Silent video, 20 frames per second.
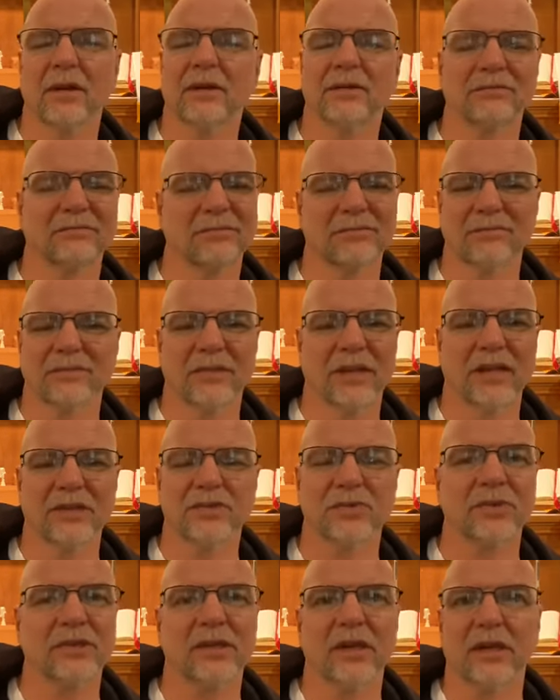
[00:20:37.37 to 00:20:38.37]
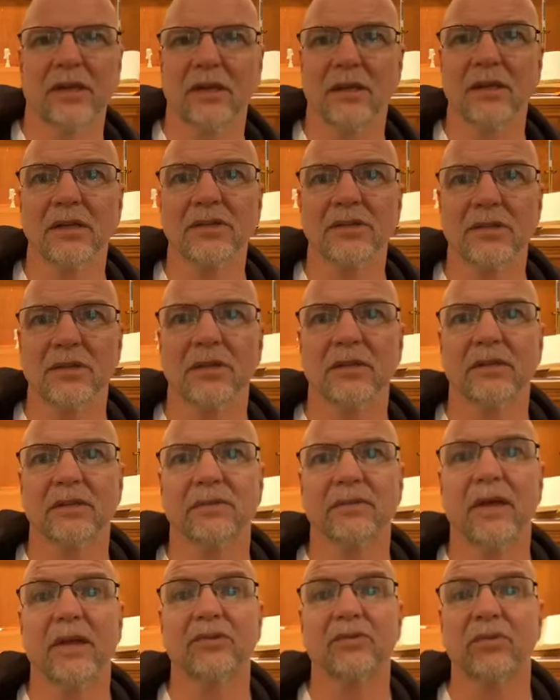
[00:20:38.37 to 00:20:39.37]
Uh, that's ridiculous.
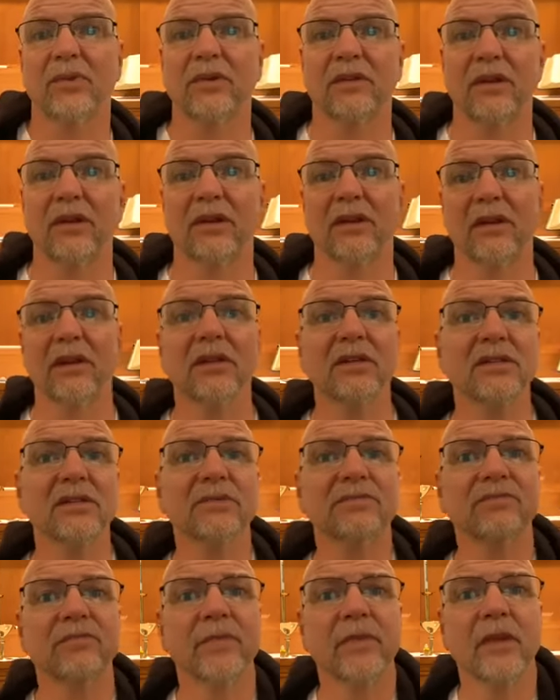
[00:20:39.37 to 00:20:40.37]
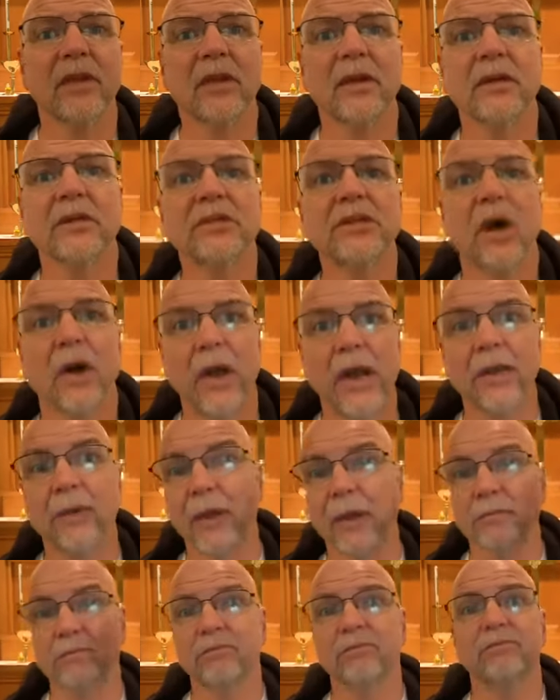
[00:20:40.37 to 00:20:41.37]
That's ridiculous. So,
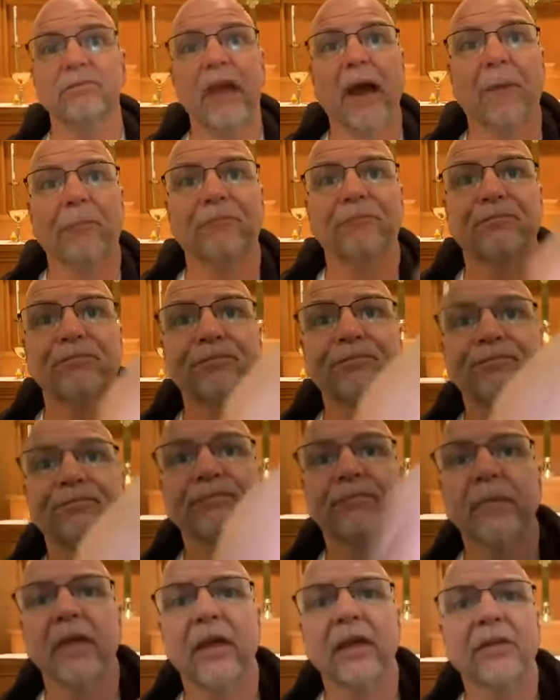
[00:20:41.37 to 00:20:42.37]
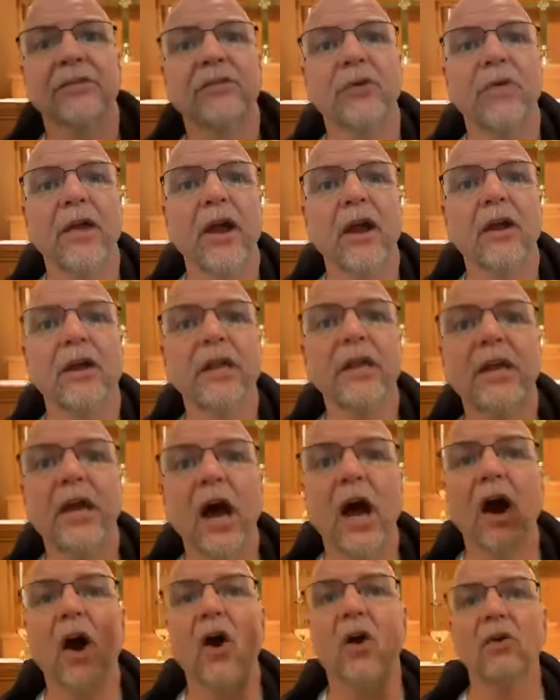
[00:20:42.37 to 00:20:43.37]
anyway, yeah. So, there you
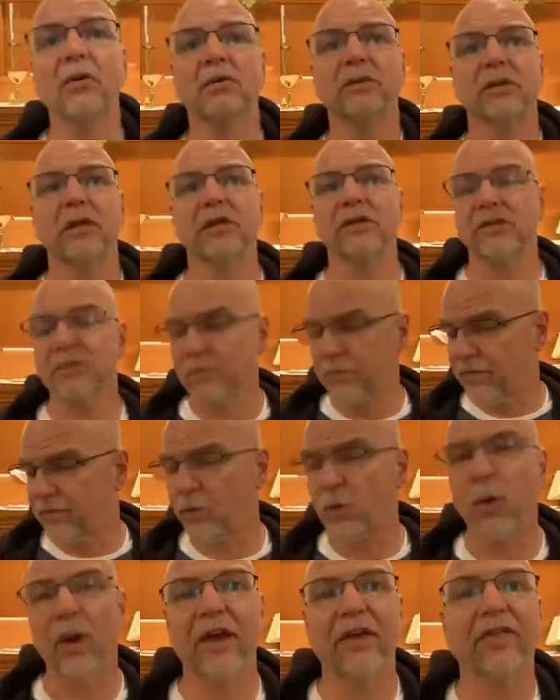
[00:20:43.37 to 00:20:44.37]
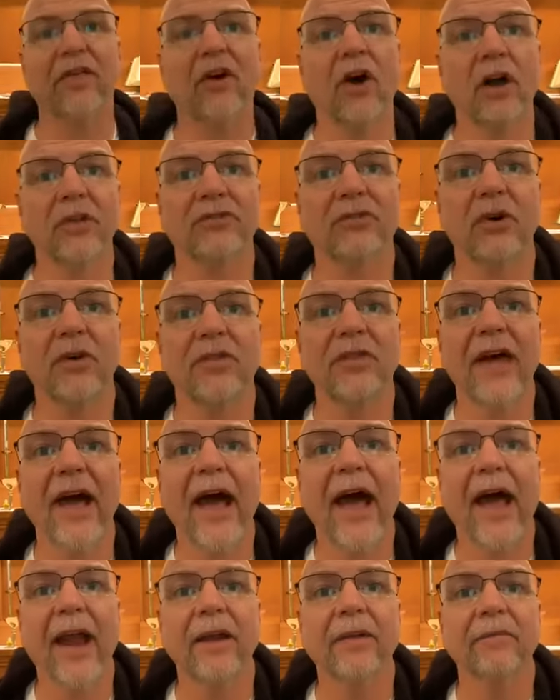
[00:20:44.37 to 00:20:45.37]
go. There's some quick thoughts on
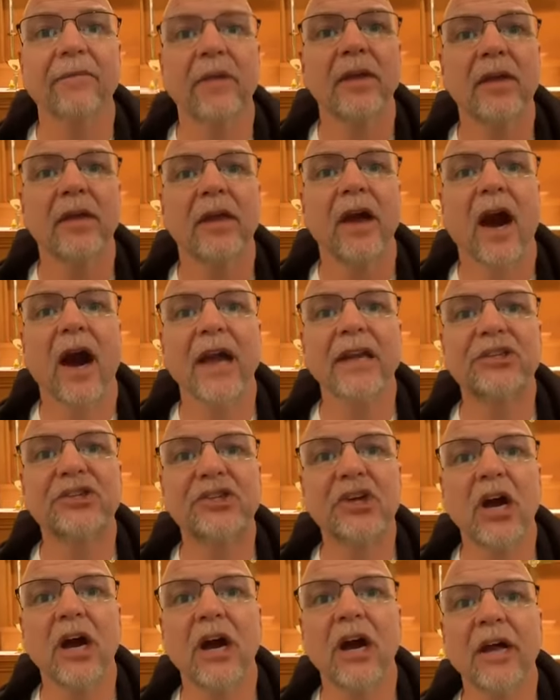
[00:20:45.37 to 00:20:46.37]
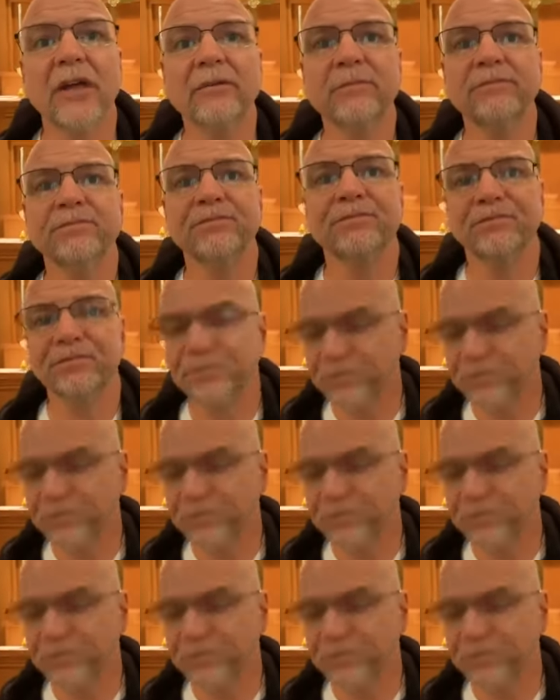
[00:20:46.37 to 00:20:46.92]
that. Hi, John.